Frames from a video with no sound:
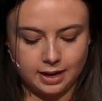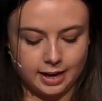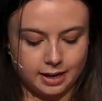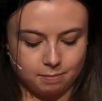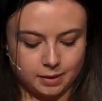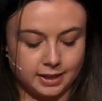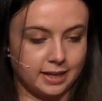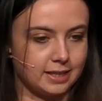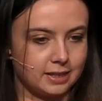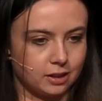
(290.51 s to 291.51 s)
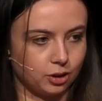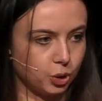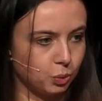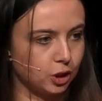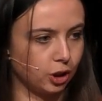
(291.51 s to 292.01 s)
and that is
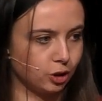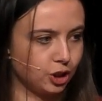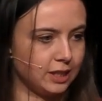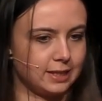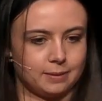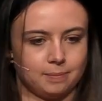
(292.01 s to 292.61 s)
Lowood Lodges.